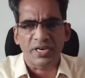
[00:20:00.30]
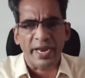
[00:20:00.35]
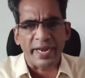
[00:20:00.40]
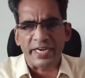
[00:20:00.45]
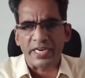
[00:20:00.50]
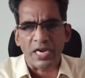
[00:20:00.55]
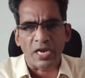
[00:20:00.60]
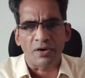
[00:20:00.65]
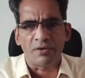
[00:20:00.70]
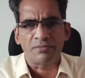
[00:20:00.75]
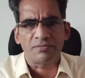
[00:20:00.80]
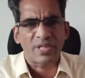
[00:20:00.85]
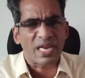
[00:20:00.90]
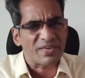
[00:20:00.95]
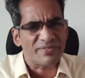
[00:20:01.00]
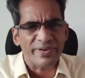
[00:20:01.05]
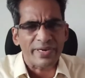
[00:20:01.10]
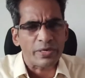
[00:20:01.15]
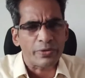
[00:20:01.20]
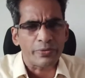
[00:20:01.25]
right now.
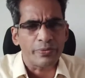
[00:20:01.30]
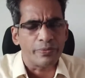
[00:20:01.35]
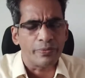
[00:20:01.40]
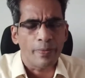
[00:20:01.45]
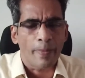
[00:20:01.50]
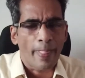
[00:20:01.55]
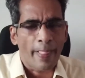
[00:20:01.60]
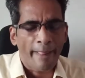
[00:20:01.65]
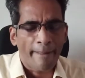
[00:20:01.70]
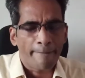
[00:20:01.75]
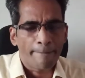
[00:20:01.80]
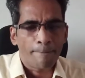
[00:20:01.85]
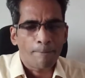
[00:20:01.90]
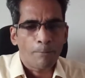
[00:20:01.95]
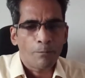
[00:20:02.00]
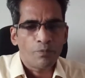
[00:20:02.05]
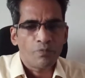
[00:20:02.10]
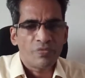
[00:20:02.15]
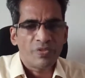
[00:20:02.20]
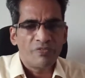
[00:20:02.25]
That will do.
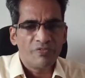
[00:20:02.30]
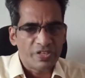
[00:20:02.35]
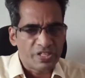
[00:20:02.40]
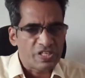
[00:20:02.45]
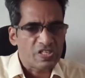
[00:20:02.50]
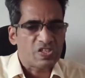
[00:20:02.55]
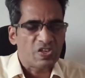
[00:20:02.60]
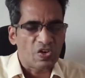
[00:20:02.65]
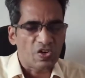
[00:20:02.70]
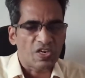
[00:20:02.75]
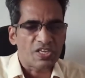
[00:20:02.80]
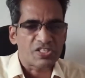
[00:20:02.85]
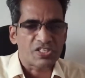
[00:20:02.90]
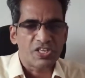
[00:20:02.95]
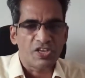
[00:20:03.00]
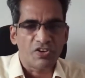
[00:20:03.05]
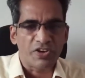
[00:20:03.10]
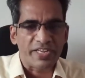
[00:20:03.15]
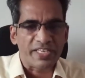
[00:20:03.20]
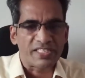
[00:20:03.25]
Which is
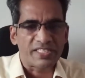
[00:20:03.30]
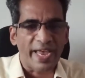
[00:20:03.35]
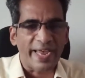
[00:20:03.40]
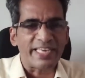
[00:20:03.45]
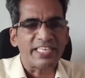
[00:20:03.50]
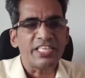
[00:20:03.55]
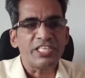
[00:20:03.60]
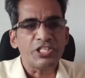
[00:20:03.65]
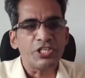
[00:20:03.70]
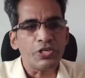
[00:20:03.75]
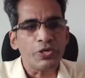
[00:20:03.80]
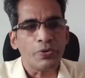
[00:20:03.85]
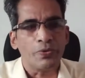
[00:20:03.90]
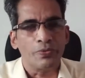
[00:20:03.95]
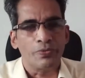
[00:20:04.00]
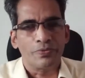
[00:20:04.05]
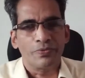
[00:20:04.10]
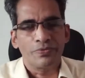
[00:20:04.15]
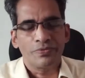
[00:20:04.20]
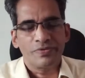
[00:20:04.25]
interesting or exciting to
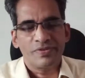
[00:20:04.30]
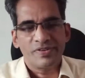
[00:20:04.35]
you?